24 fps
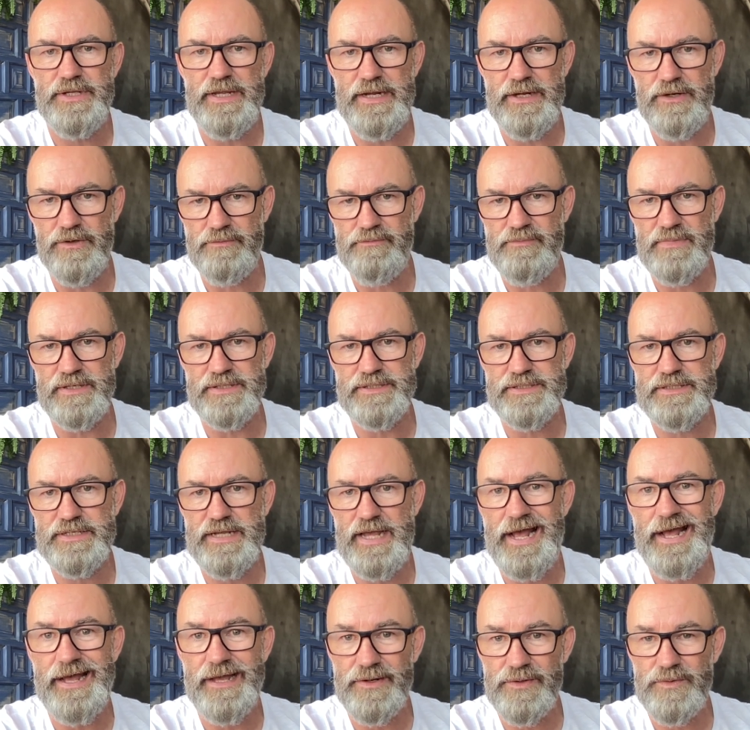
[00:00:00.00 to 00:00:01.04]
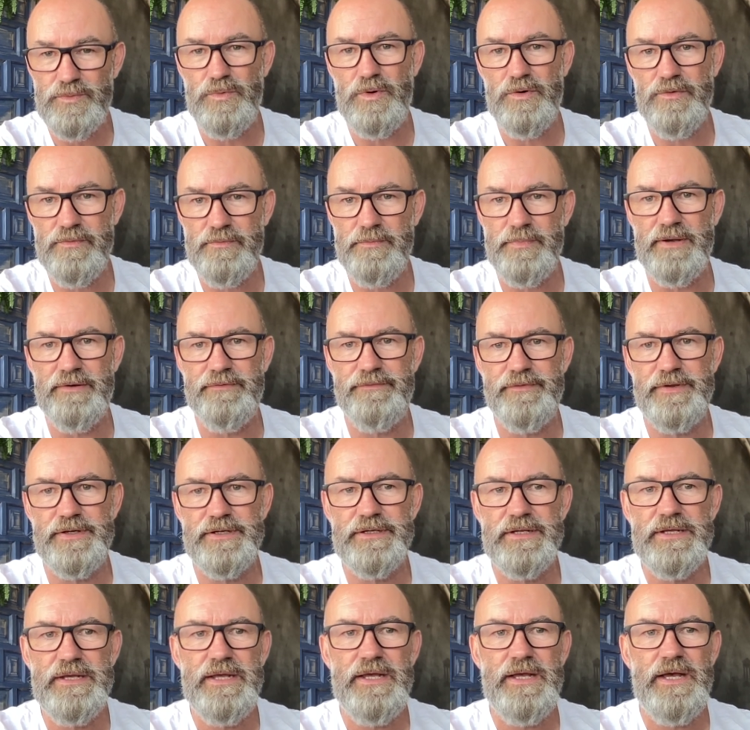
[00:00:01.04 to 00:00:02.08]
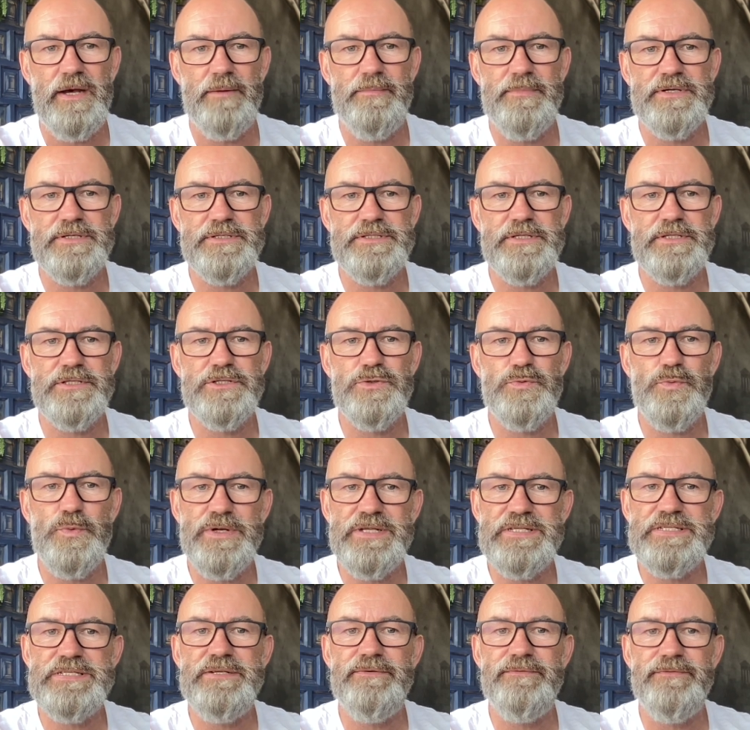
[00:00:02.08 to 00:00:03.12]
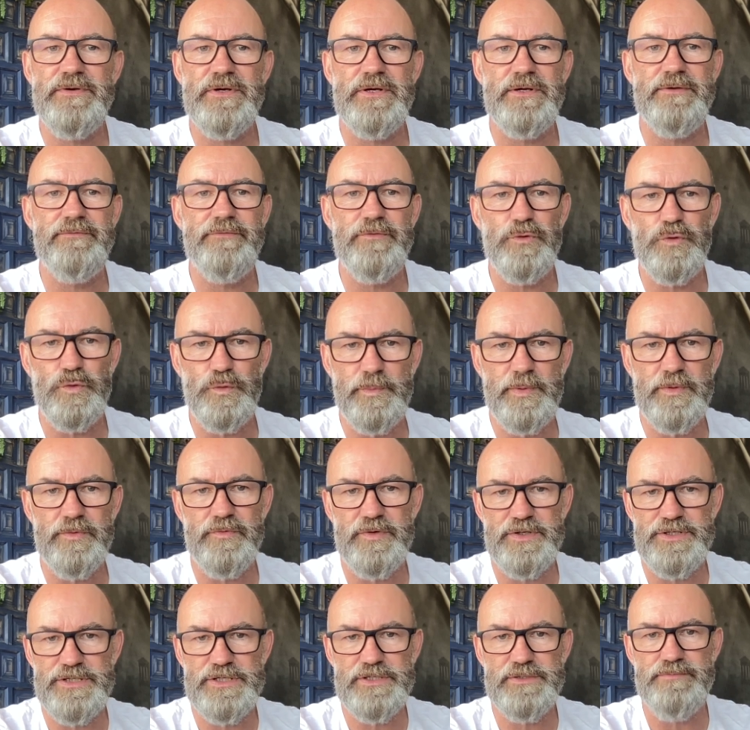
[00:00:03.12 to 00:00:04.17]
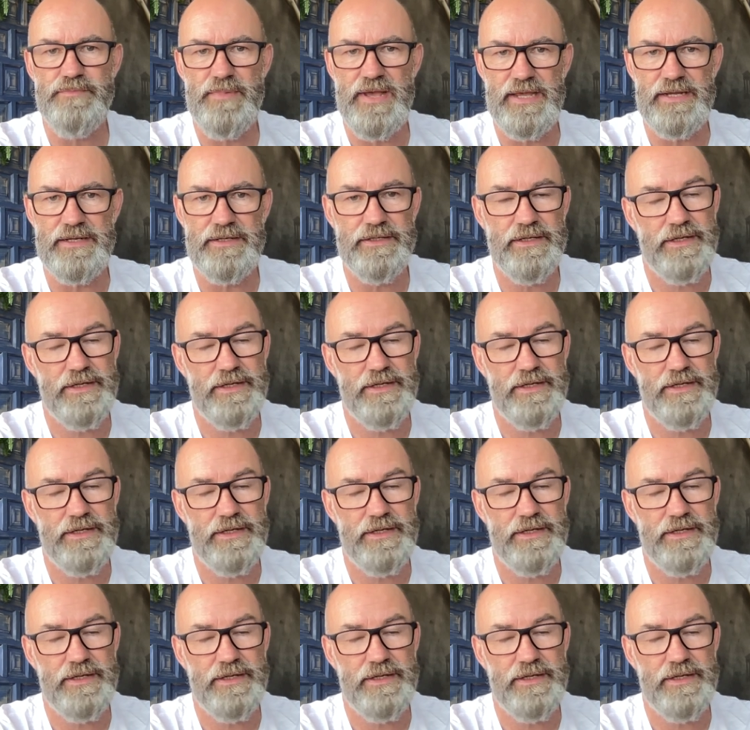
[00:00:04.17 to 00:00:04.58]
Elon Musk, and Warren Buffett amongst the 25 uber richest men,